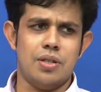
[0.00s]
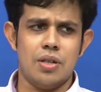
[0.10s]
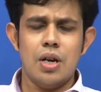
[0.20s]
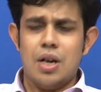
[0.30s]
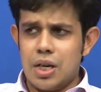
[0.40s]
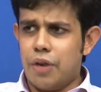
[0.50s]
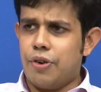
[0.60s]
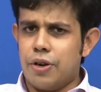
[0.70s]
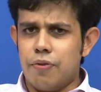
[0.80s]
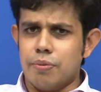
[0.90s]
is
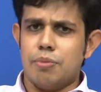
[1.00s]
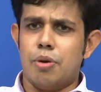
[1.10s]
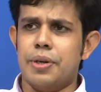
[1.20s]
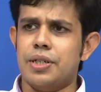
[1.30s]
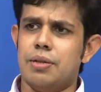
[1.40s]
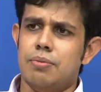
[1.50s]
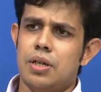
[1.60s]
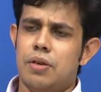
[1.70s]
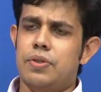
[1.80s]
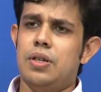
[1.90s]
different from the momentum
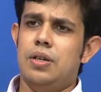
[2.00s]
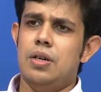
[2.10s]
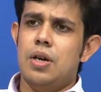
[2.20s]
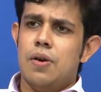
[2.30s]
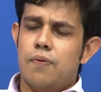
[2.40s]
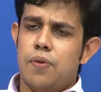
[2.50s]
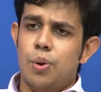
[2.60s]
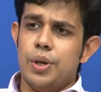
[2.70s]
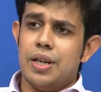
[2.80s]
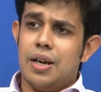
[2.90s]
of the
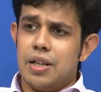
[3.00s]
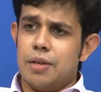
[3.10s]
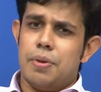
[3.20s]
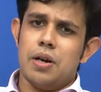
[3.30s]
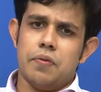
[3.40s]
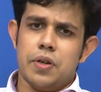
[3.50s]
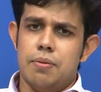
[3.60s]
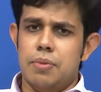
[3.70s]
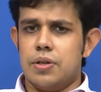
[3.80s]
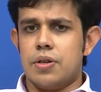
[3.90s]
flow in the another part of the
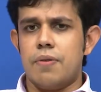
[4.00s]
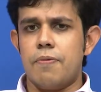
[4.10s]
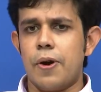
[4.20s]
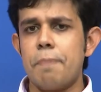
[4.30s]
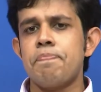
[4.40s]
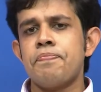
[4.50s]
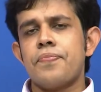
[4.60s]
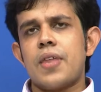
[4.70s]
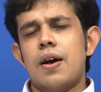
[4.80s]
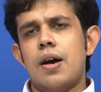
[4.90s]
combustor. Okay.
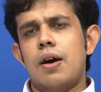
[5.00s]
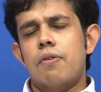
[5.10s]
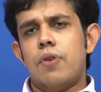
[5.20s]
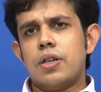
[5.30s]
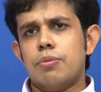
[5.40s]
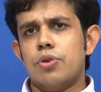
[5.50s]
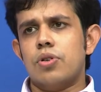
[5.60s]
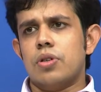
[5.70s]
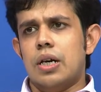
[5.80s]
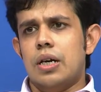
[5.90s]

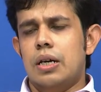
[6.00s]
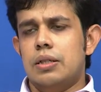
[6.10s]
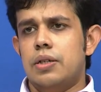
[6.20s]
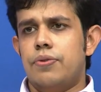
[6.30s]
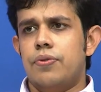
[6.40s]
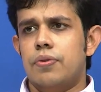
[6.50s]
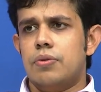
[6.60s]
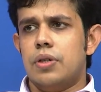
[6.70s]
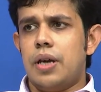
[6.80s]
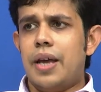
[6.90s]
Furthermore,
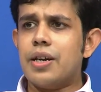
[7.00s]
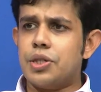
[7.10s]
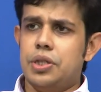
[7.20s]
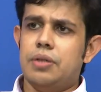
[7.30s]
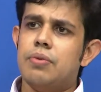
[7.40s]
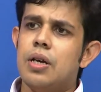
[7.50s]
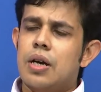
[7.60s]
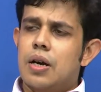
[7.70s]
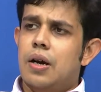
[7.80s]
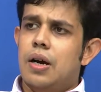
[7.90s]
the energy.
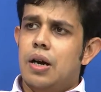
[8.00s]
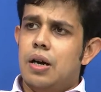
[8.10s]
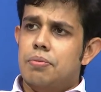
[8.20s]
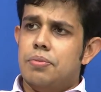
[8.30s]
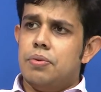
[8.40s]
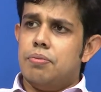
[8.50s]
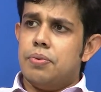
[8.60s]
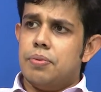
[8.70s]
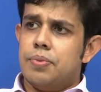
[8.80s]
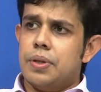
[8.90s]

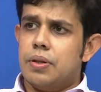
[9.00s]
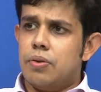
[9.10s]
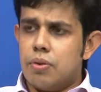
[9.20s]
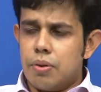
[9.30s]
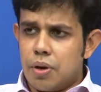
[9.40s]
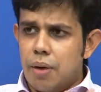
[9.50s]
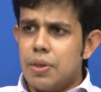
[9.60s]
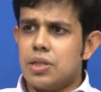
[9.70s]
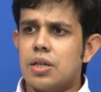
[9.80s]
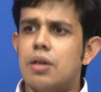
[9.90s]
The
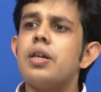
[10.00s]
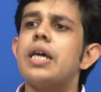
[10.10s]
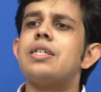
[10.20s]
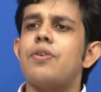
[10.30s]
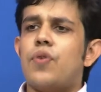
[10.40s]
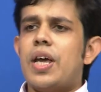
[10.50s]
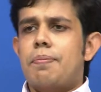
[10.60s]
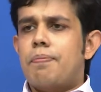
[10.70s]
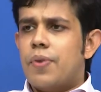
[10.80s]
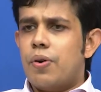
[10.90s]
combustor contains a
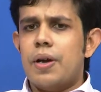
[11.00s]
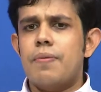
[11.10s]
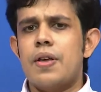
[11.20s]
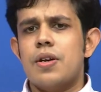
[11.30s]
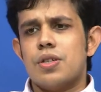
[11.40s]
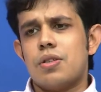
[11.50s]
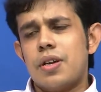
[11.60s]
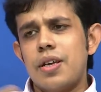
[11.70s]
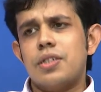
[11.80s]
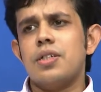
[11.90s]
flame. Okay, so the
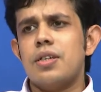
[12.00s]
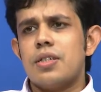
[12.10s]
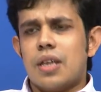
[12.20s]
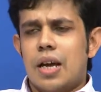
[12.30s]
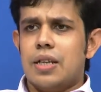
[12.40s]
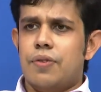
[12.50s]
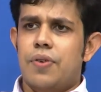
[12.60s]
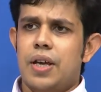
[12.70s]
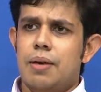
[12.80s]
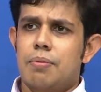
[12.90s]
region inside the
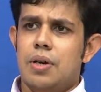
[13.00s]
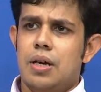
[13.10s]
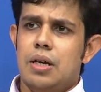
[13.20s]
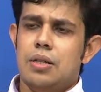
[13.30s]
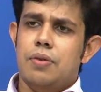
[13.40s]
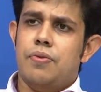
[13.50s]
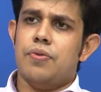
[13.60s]
flame, the